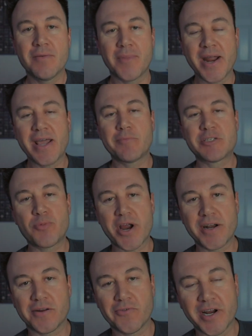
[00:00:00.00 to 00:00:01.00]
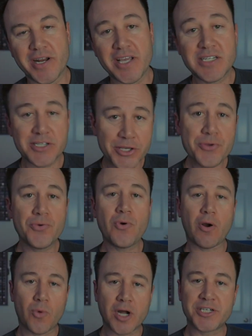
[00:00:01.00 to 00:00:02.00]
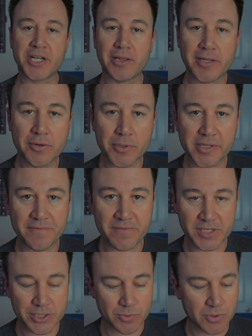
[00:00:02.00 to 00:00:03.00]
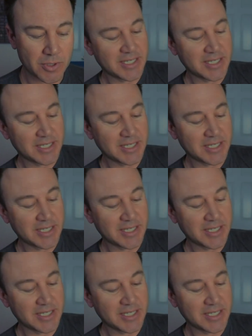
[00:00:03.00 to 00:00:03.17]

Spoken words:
My name is Brandon Rainice. You are watching Literally Visual.